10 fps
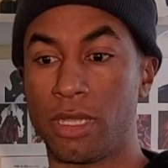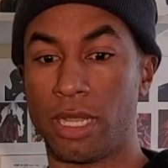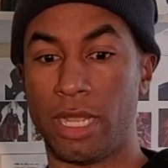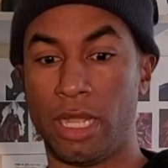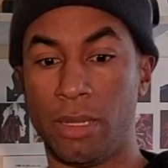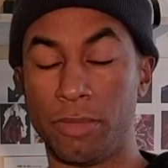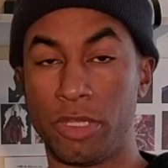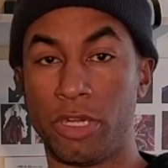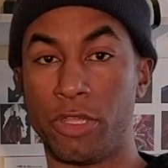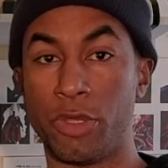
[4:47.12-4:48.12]
You
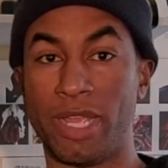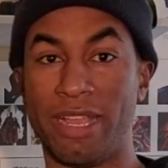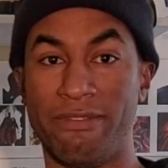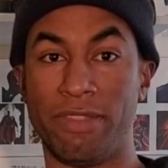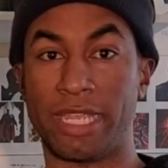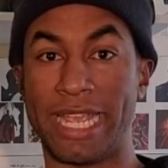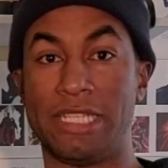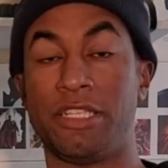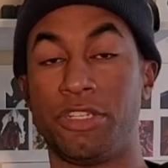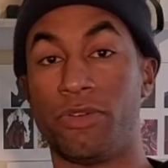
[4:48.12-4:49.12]
know, you have the
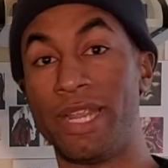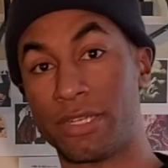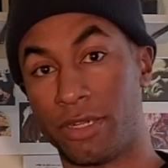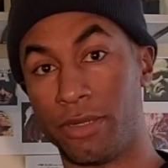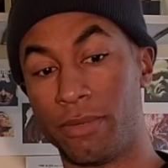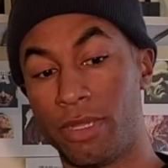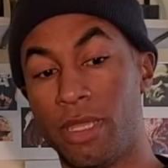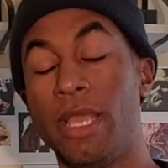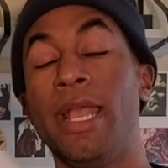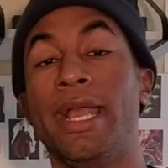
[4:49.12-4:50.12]
casting director,
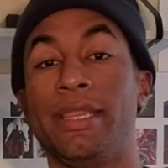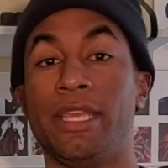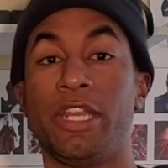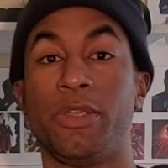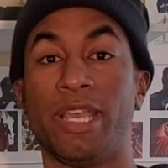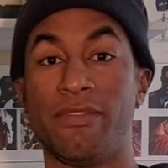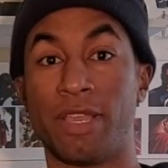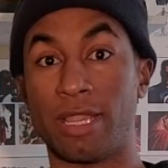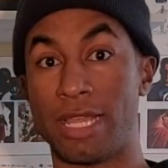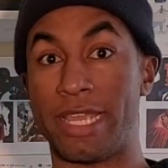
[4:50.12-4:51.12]
and then you have the
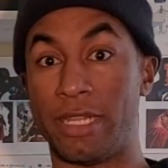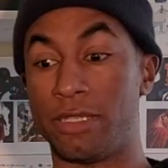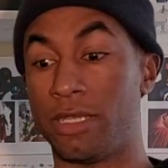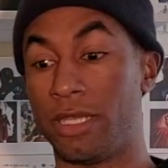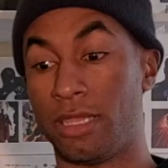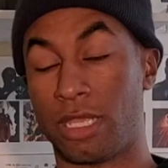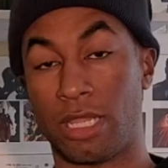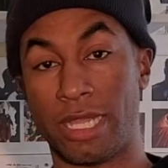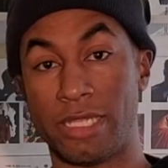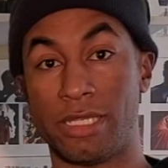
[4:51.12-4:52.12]
client. The
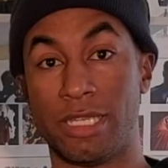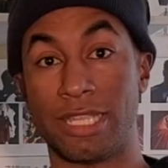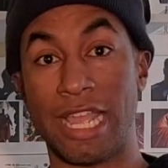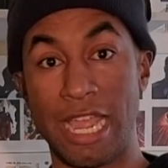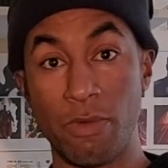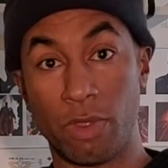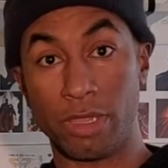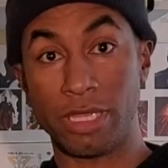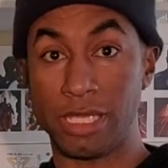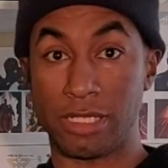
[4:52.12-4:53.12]
client says, I
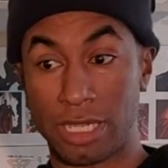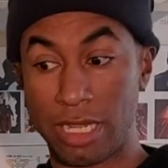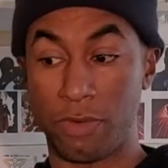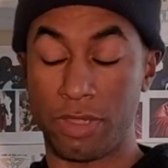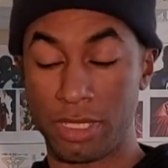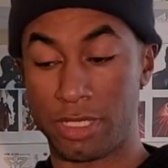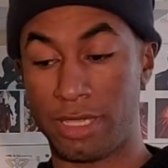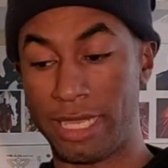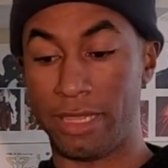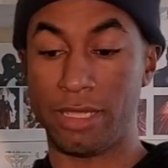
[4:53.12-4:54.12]
want this and
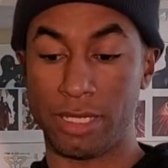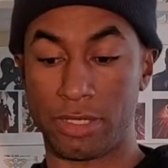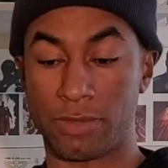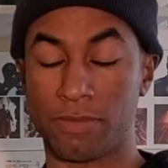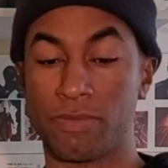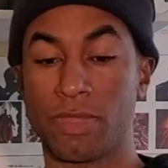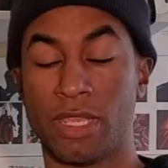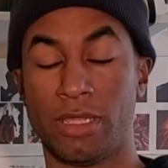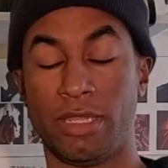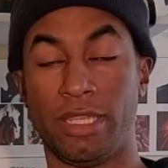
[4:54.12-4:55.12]
that and this.
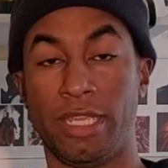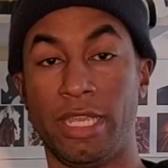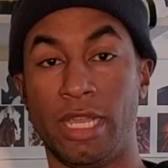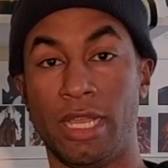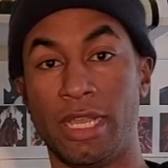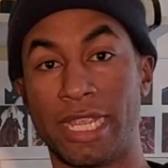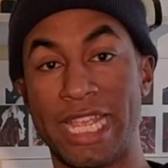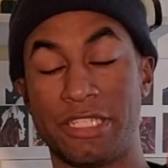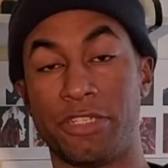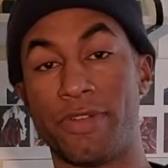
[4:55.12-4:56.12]
And then the
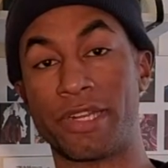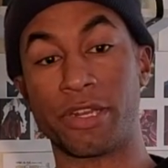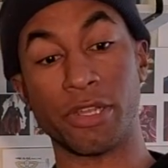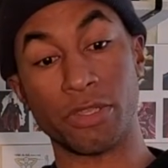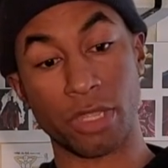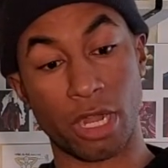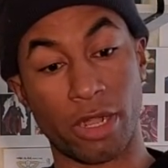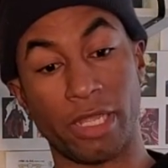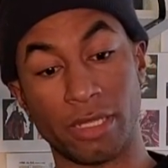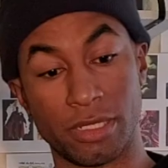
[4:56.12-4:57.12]
casting director goes, all
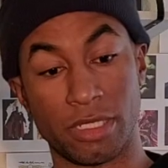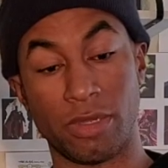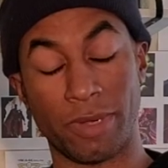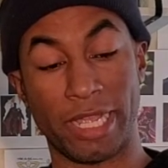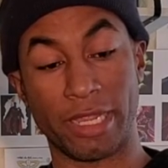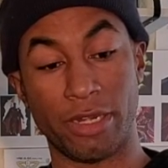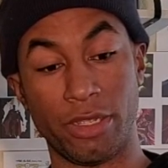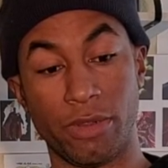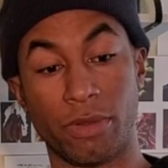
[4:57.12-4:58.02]
right, let's see what I can do.